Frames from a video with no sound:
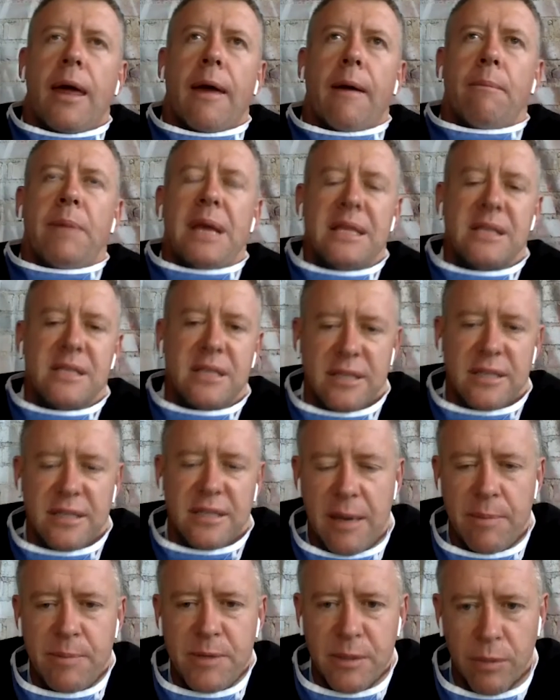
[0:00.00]
been
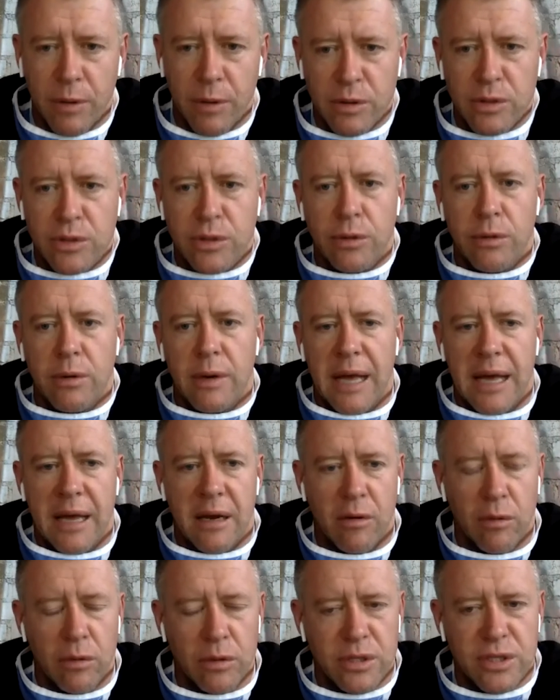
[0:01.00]
susceptible to
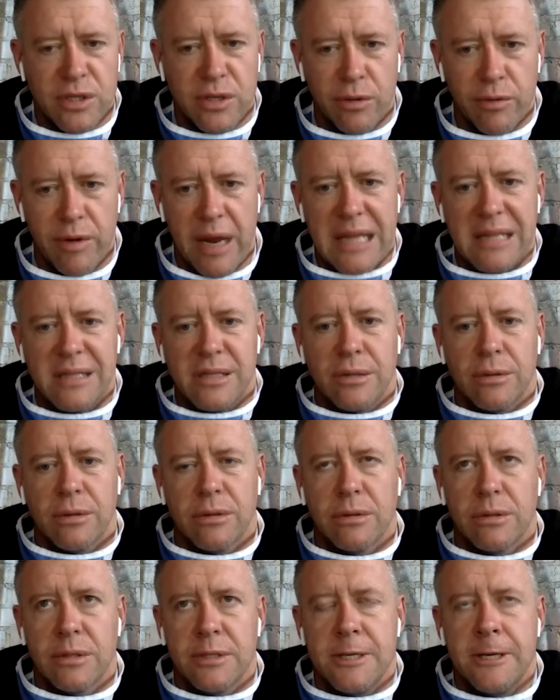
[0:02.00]
landlords, to
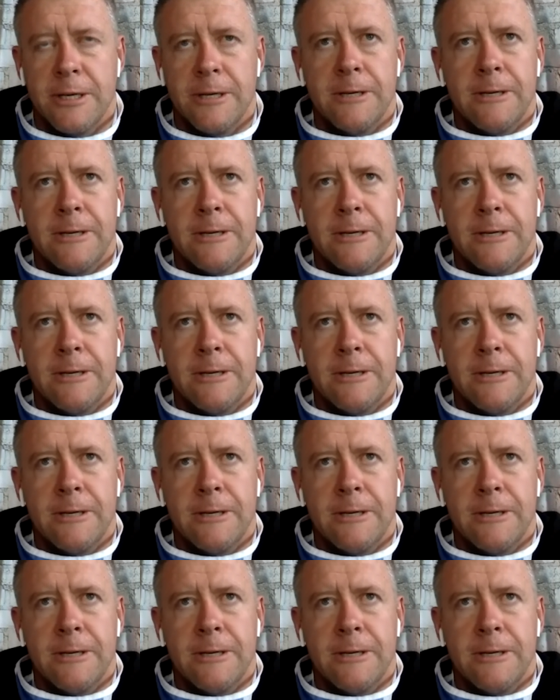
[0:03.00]
rentals,